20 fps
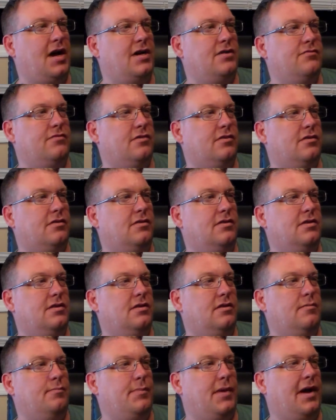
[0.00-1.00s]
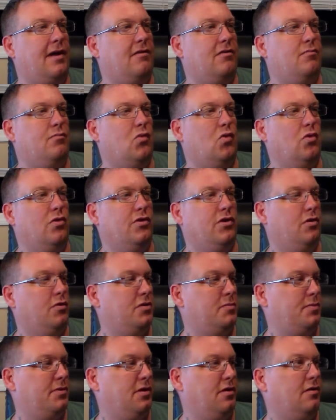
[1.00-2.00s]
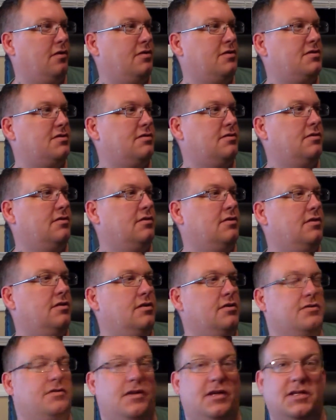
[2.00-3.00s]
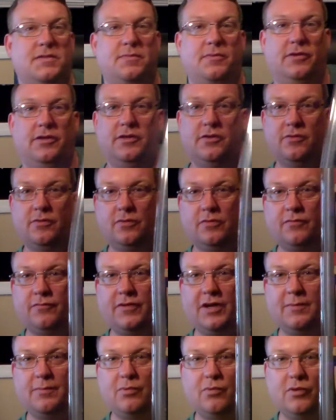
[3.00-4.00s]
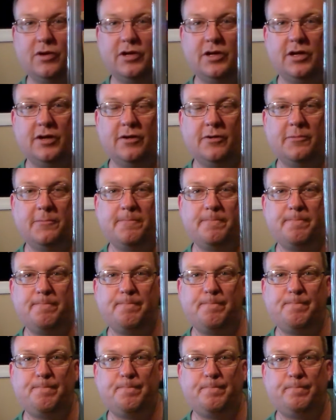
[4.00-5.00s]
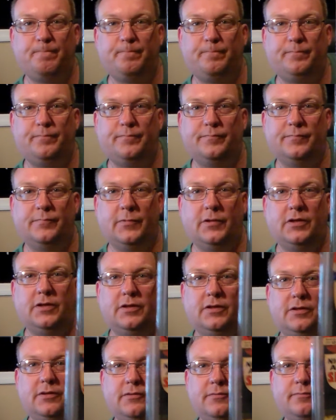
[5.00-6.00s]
Hydra, Baron Mordo appearance. So that's pretty cool. 5.0. Um,